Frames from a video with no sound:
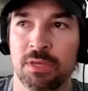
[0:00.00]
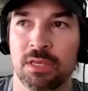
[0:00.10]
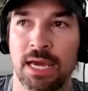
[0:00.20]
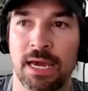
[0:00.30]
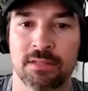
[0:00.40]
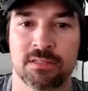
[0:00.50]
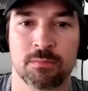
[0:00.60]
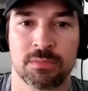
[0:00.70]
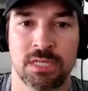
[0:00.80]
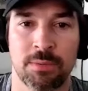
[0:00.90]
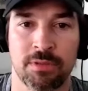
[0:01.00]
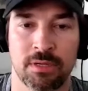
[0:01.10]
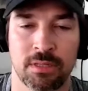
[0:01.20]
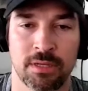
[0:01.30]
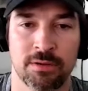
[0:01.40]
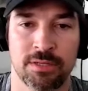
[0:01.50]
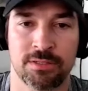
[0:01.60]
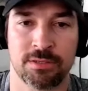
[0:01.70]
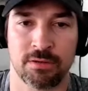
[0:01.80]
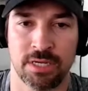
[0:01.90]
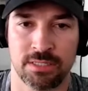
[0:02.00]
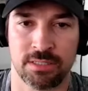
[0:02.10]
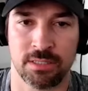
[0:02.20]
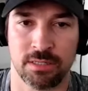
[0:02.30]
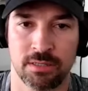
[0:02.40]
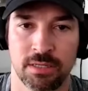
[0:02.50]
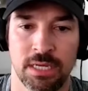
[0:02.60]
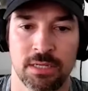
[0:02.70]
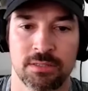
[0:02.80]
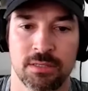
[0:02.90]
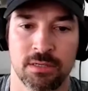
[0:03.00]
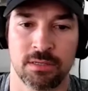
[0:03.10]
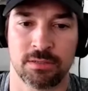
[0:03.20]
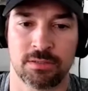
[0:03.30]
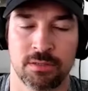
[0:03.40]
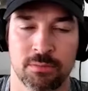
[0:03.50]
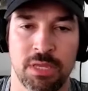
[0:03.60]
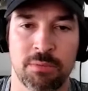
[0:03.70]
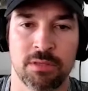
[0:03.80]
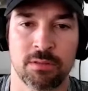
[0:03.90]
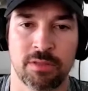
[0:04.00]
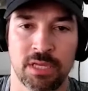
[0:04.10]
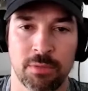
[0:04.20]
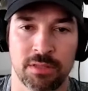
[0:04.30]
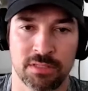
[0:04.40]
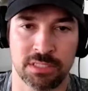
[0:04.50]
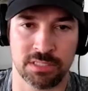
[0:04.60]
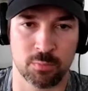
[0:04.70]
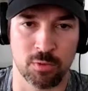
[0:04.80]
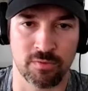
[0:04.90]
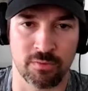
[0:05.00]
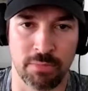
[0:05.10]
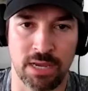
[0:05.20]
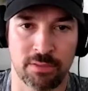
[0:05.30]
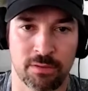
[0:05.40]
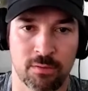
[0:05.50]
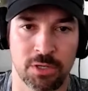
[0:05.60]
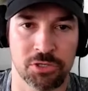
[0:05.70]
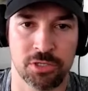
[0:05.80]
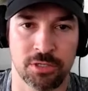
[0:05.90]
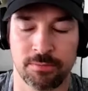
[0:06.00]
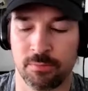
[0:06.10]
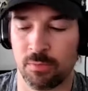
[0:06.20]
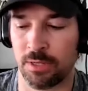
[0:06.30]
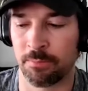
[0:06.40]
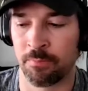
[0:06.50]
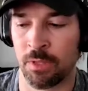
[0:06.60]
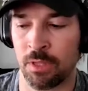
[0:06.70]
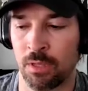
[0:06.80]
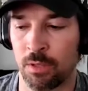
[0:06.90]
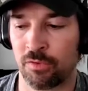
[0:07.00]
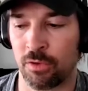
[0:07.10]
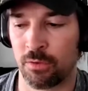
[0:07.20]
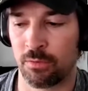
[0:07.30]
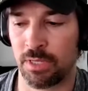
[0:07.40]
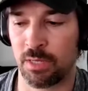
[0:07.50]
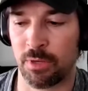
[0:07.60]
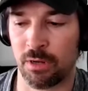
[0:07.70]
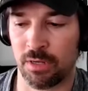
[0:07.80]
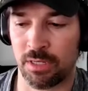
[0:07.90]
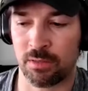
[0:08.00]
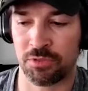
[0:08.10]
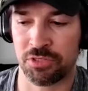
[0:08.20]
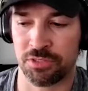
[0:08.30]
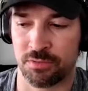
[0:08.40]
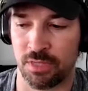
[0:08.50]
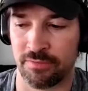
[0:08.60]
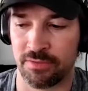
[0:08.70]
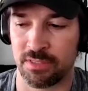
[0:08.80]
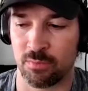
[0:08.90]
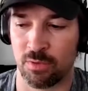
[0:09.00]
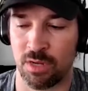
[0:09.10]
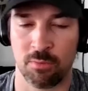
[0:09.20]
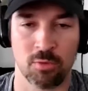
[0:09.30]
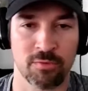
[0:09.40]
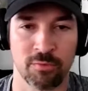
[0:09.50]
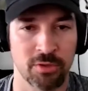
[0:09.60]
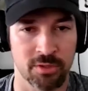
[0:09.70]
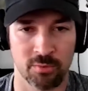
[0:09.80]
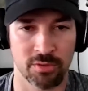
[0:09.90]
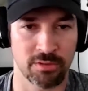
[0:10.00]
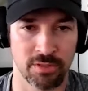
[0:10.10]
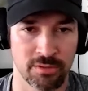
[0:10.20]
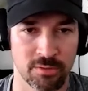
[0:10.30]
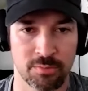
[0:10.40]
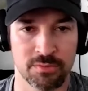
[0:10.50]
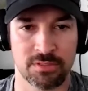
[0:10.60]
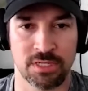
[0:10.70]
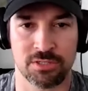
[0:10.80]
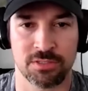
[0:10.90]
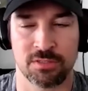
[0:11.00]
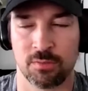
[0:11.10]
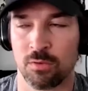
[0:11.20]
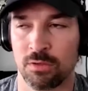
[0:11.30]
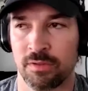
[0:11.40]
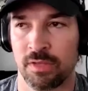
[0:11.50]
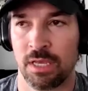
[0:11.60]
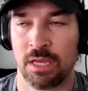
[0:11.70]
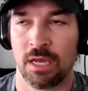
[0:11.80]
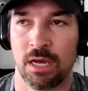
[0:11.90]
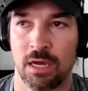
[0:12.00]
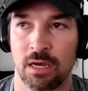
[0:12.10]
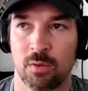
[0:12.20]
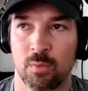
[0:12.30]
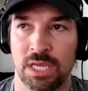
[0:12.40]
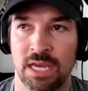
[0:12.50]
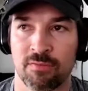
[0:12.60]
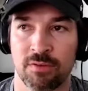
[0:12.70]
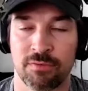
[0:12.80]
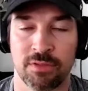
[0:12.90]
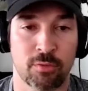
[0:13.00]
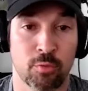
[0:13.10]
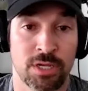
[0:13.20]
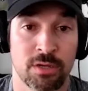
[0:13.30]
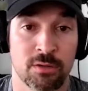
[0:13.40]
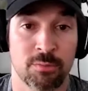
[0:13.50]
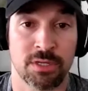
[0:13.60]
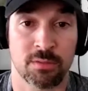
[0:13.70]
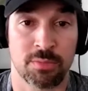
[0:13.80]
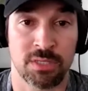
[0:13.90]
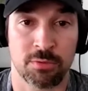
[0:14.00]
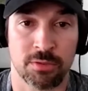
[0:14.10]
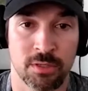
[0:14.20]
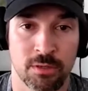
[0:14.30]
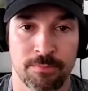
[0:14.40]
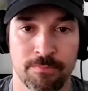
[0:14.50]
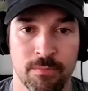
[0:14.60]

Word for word: me add some depth and clarity to your idea to maybe think about this as more of a math question, right? So in America, which is obviously where I'm more familiar with than other sections of the world, we have roughly 300 million people here.